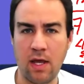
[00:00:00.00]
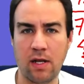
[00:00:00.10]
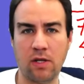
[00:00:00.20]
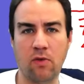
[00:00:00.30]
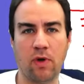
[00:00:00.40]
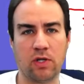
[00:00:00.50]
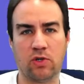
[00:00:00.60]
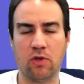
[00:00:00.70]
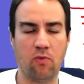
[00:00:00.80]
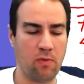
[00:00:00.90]
And I do want to show
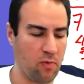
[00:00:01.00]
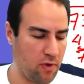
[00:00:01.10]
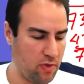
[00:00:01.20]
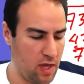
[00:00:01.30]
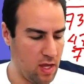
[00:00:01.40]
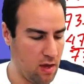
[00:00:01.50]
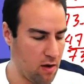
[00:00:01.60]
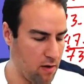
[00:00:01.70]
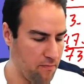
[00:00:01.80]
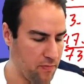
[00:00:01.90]
you one more thing
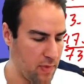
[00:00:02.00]
here.